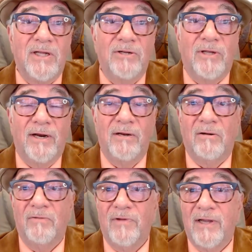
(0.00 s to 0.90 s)
then you'll get a
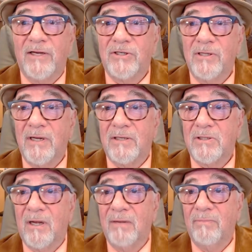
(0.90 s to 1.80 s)
notification the next
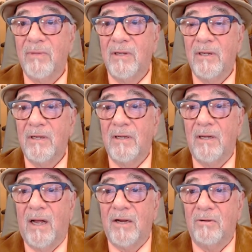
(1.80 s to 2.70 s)
time
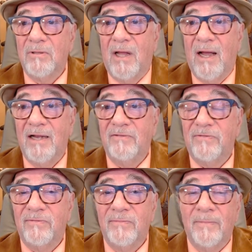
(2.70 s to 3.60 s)
I go live